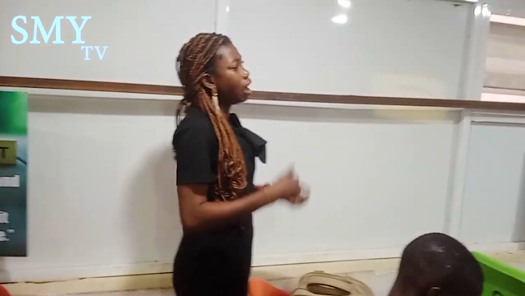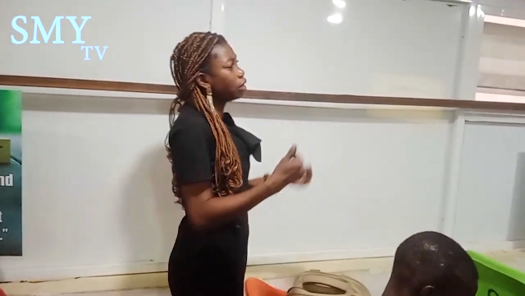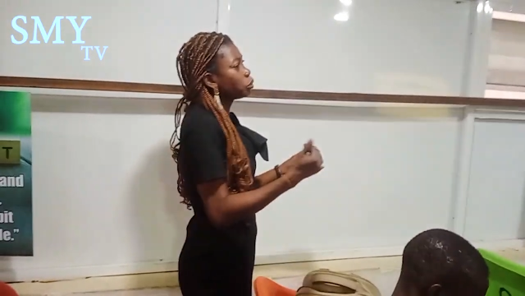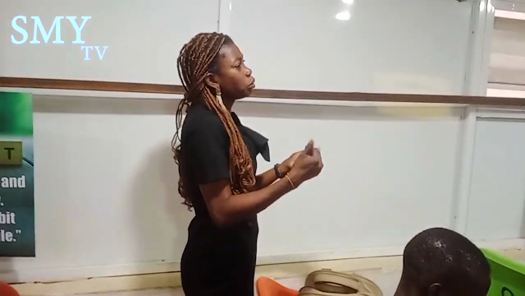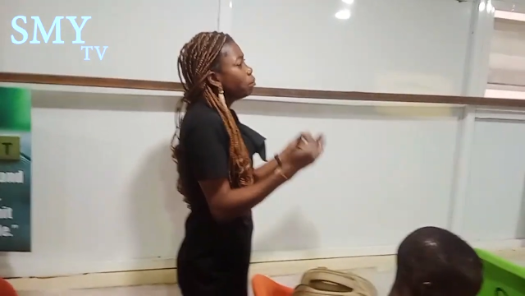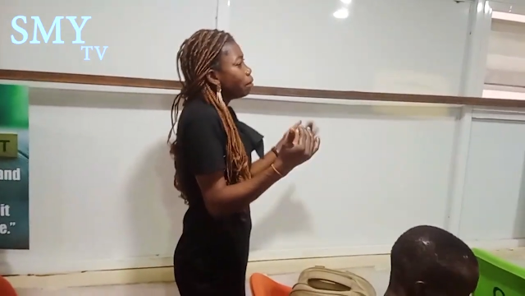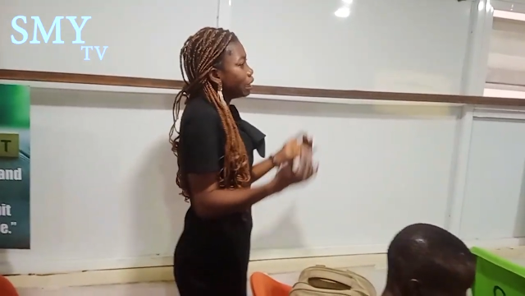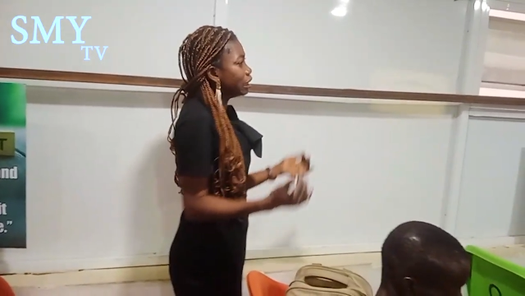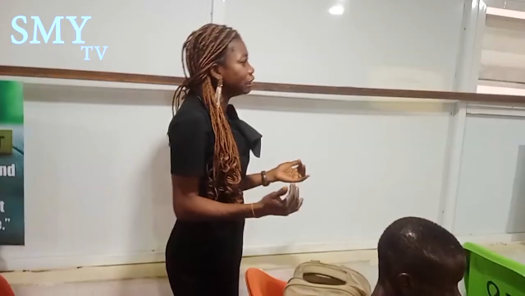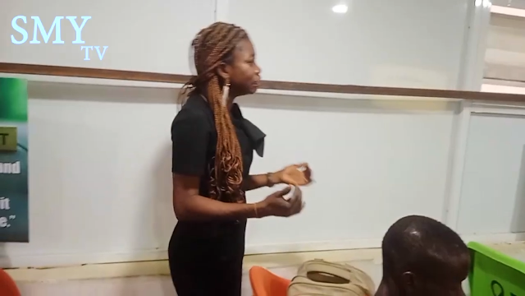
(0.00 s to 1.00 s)
How do you
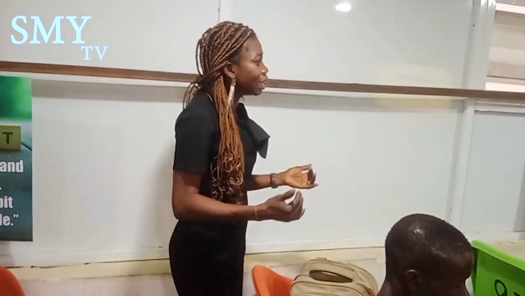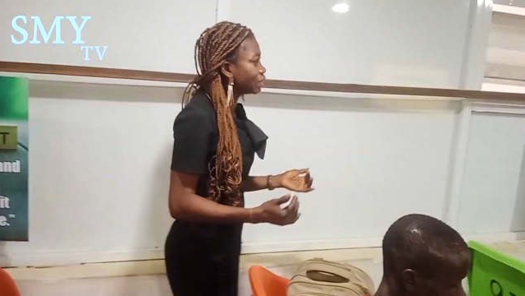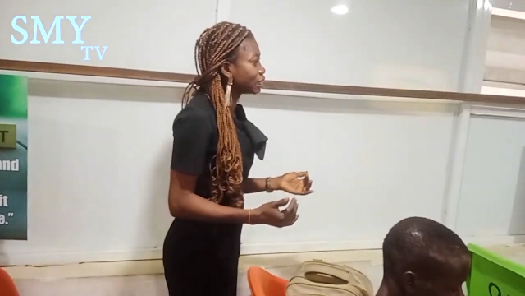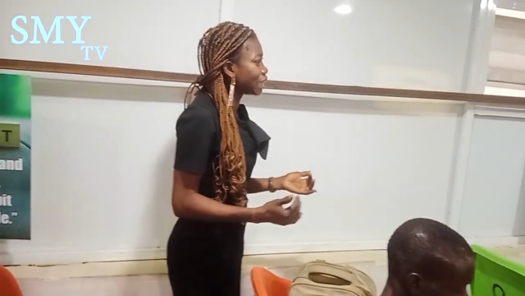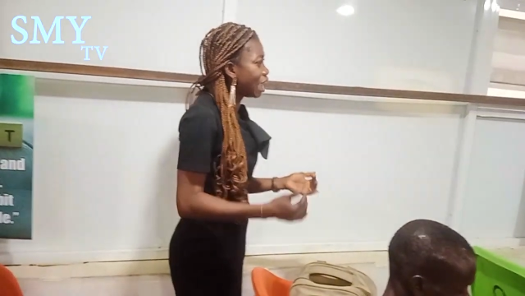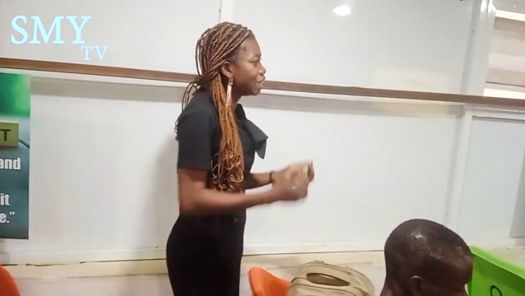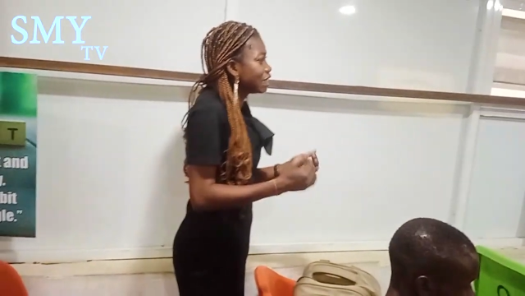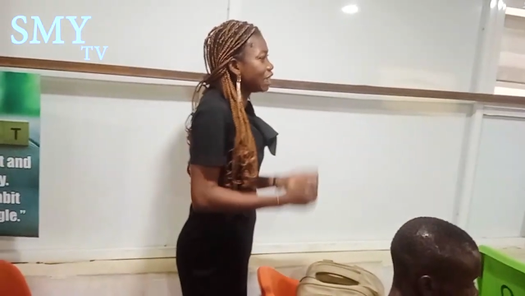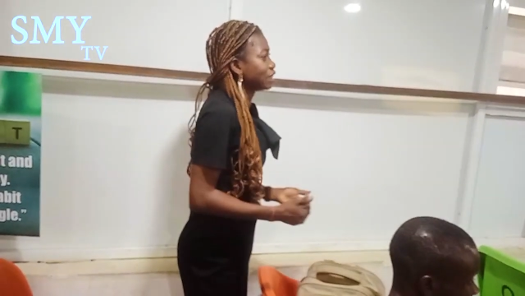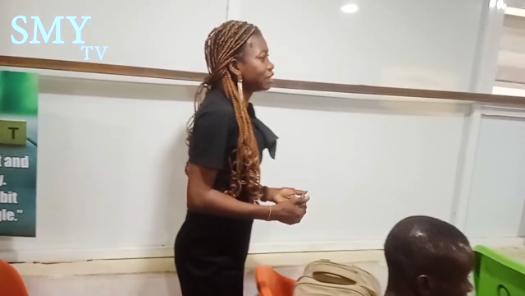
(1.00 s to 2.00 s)
manage that? And
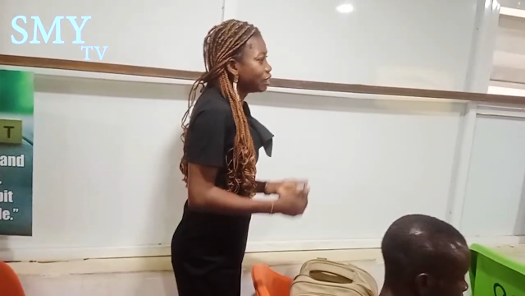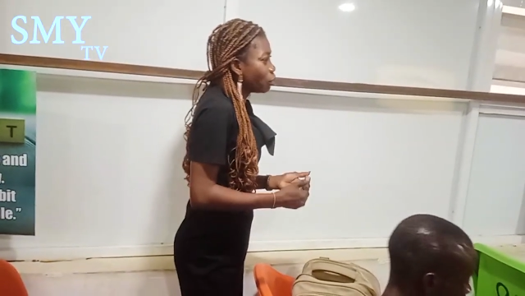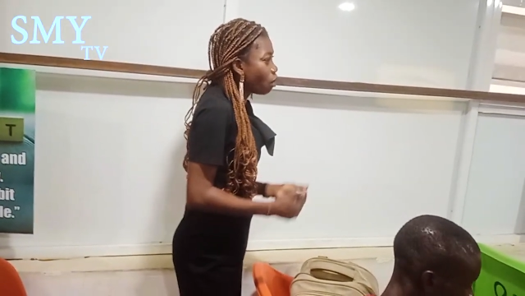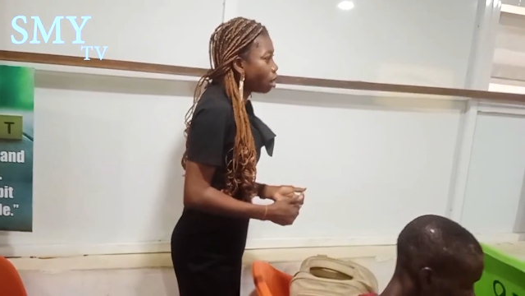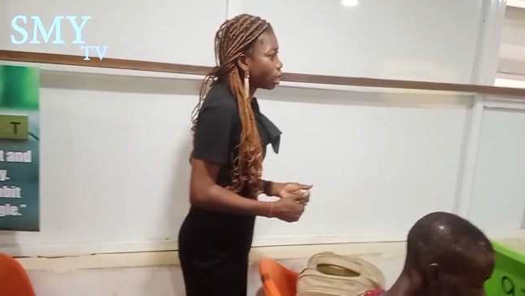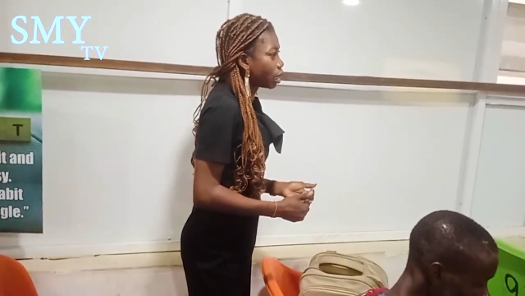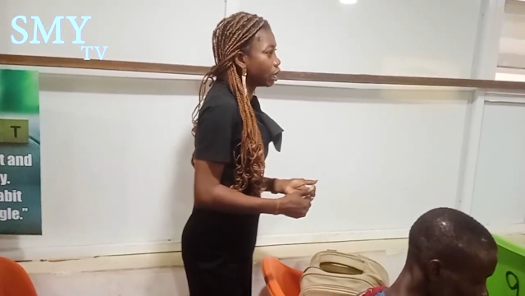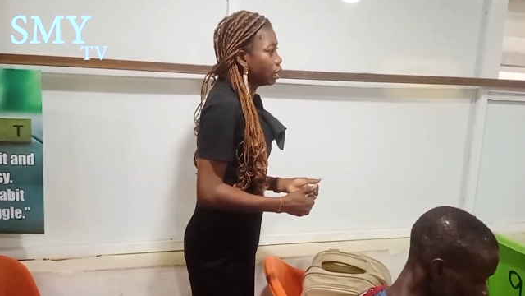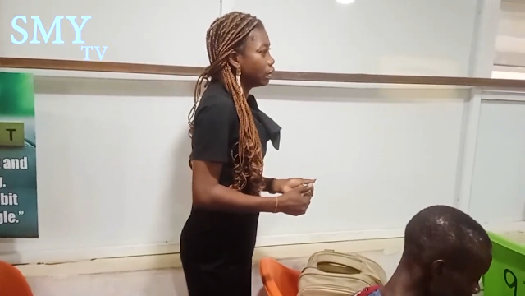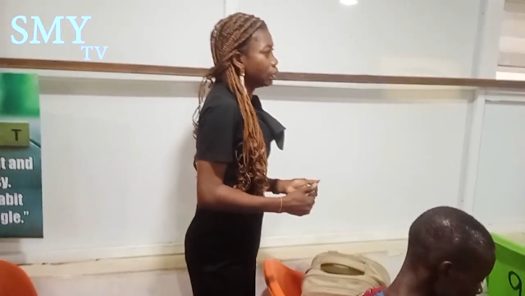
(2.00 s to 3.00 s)
yet, the work,
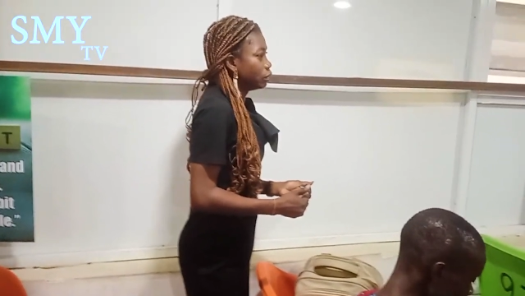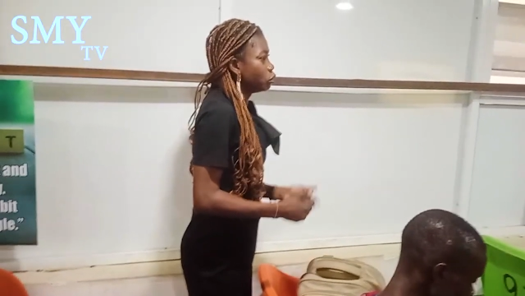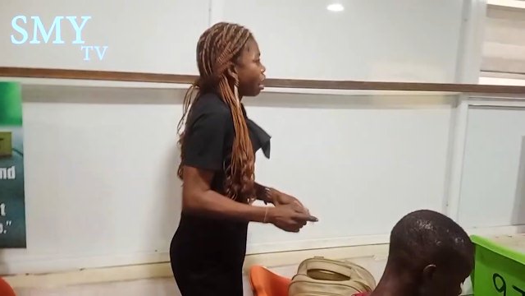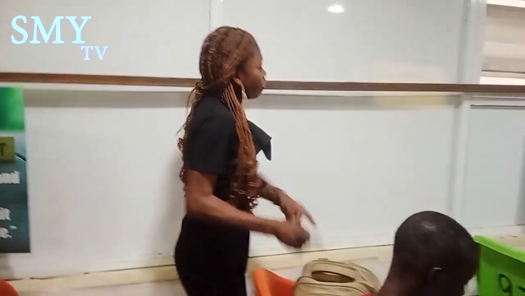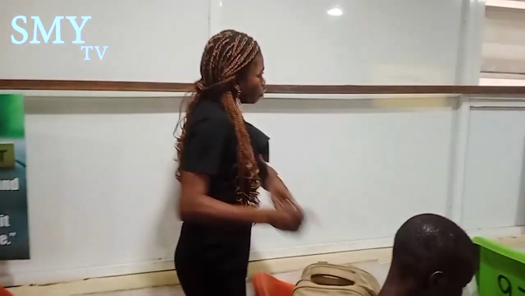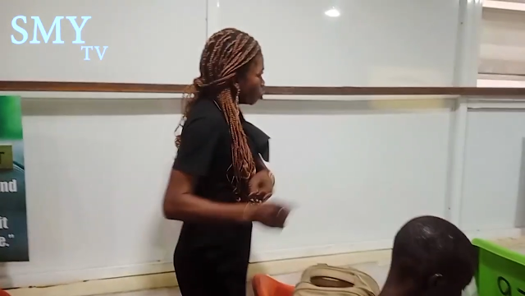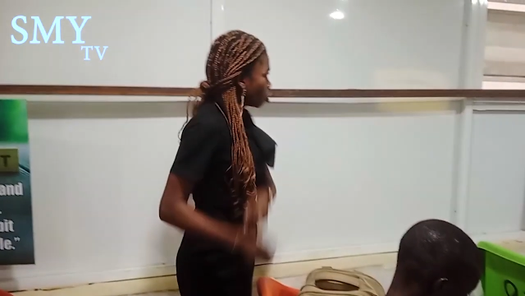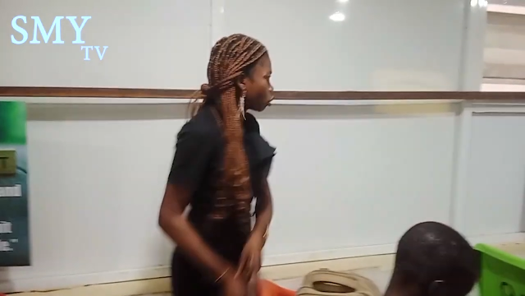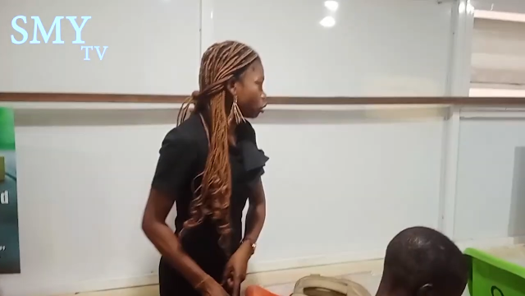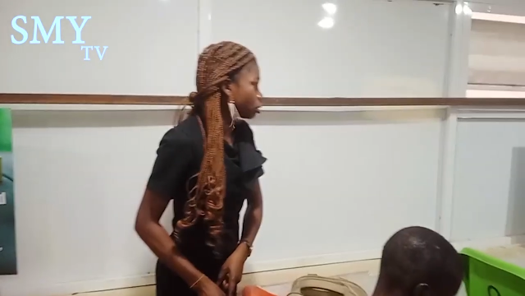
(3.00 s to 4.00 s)
you have to
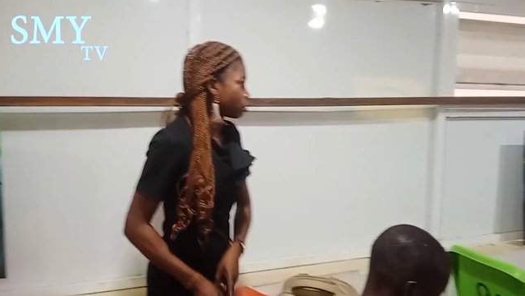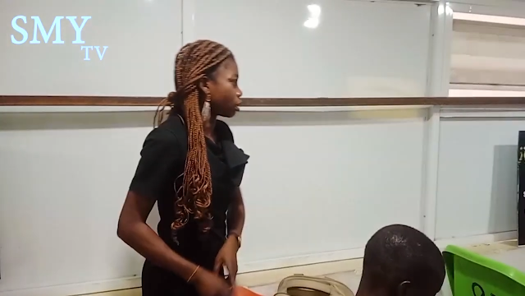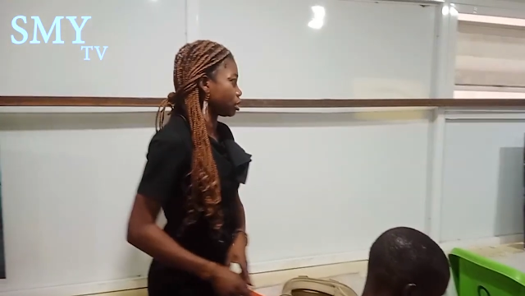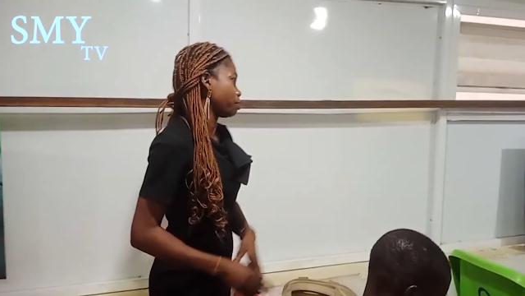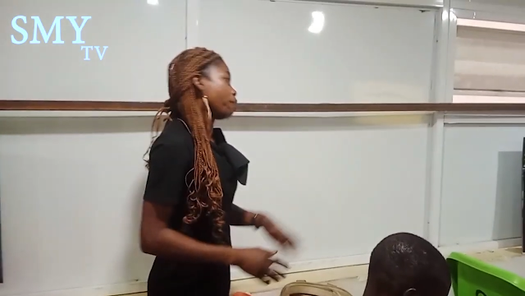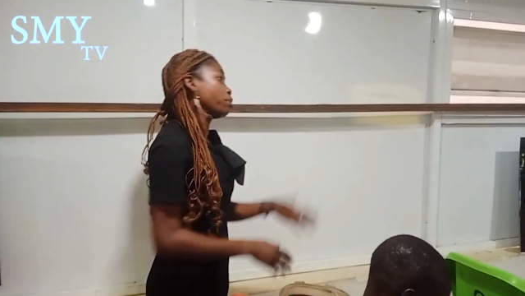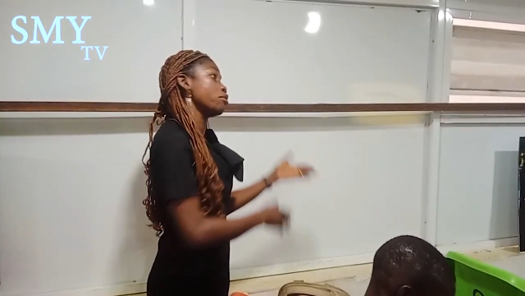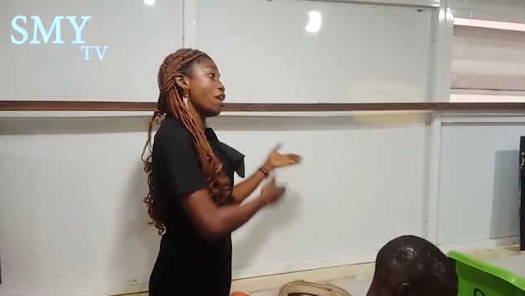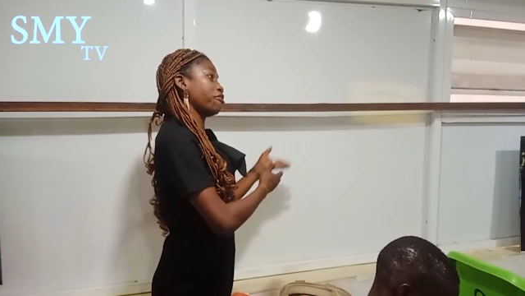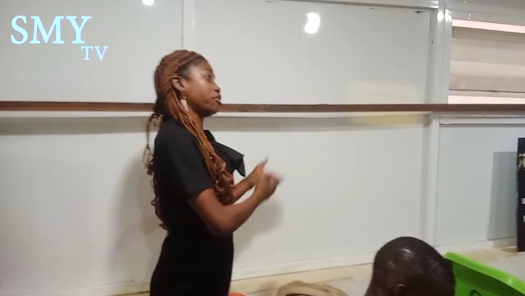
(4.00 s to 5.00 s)
close because
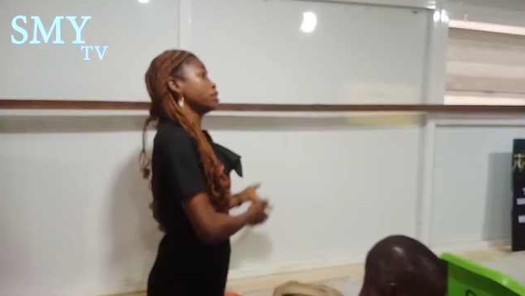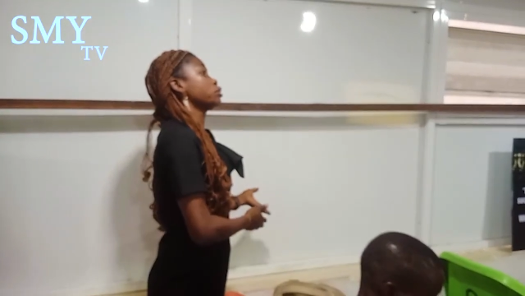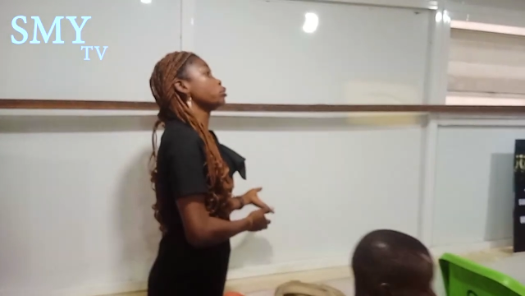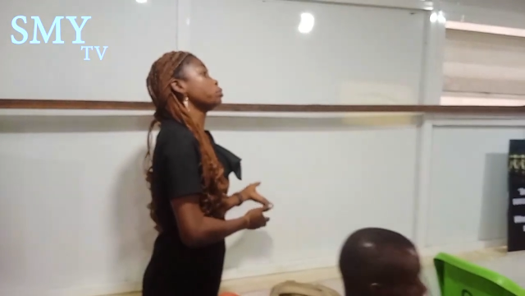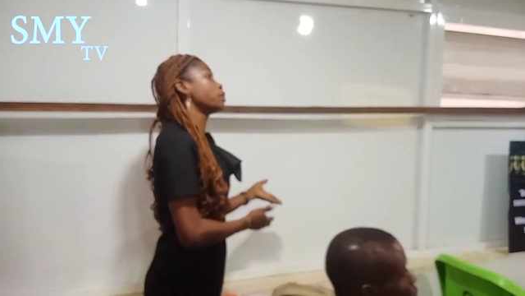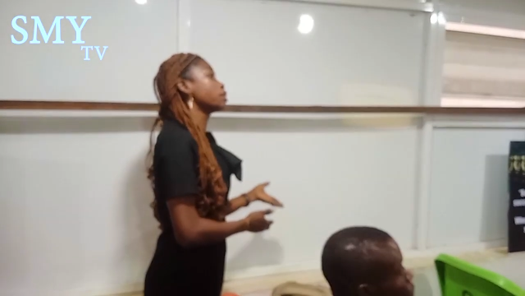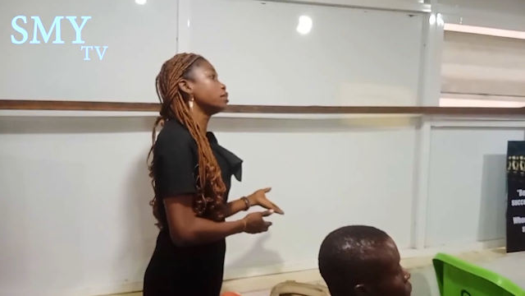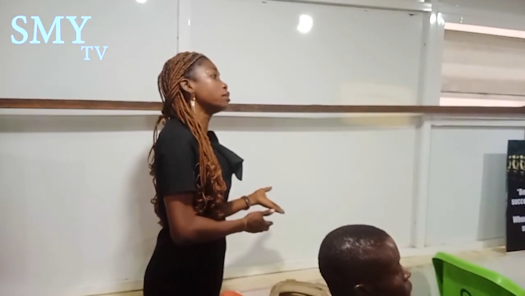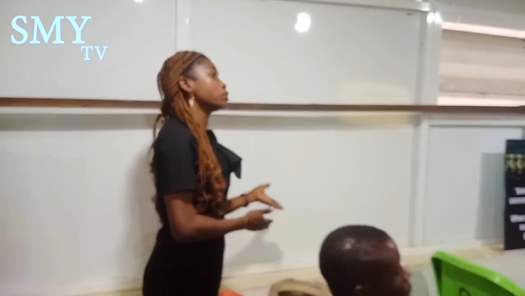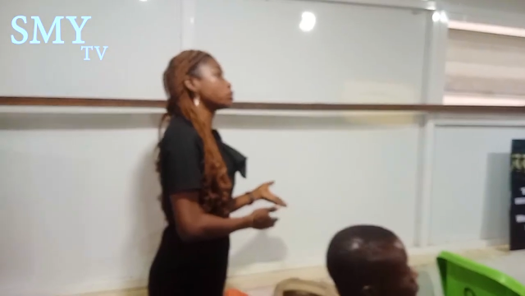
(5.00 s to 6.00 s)
probably you have kids to keep
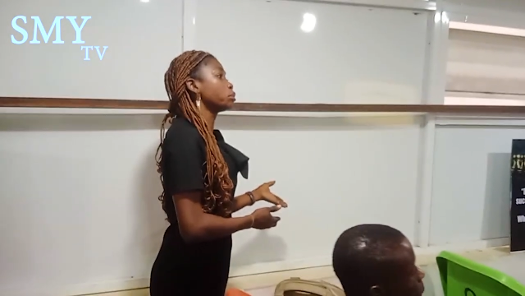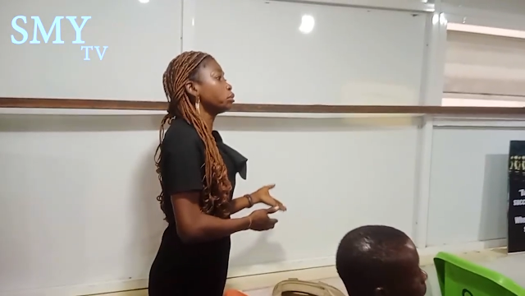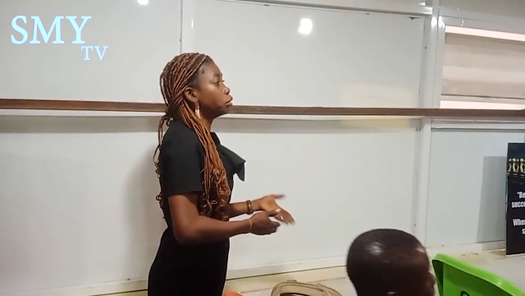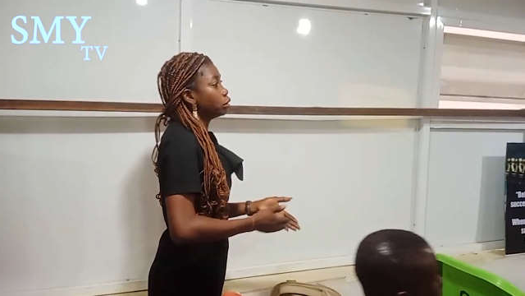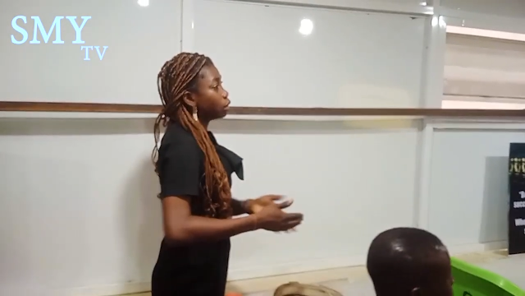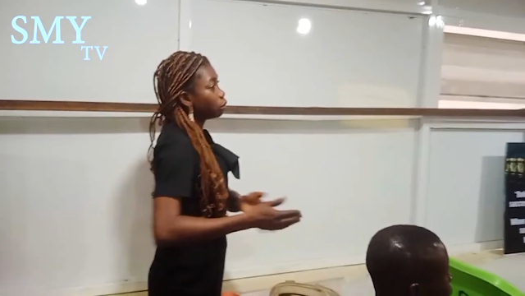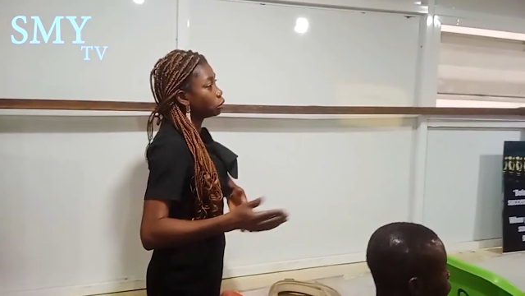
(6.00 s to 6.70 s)
in the school. You don't